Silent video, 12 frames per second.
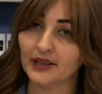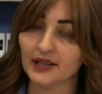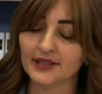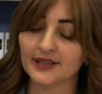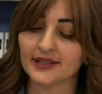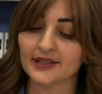
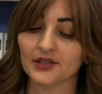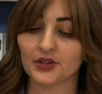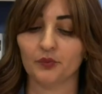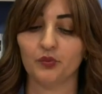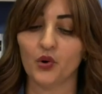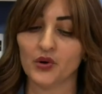us and
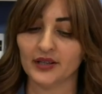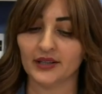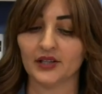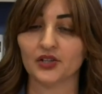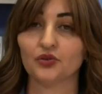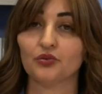supporting
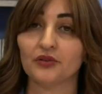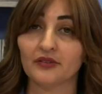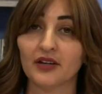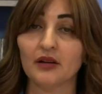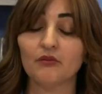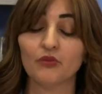us to
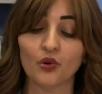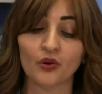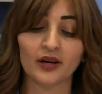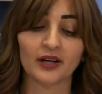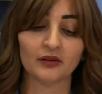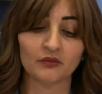reveal more
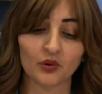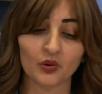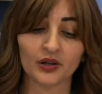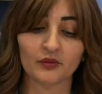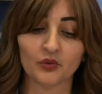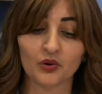and more
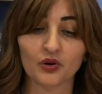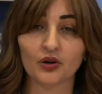and more